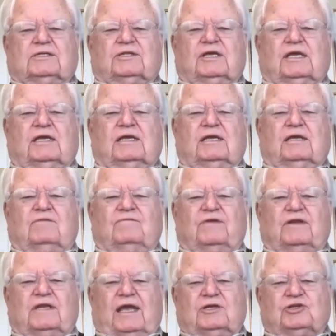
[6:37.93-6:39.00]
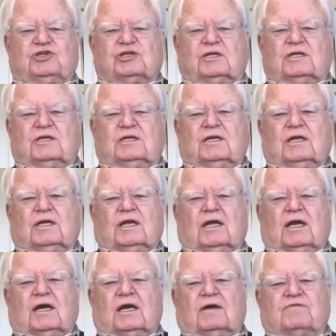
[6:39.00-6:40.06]
the invitation
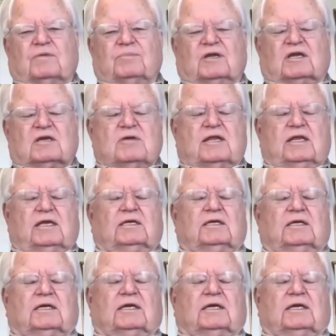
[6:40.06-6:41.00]
from the committee.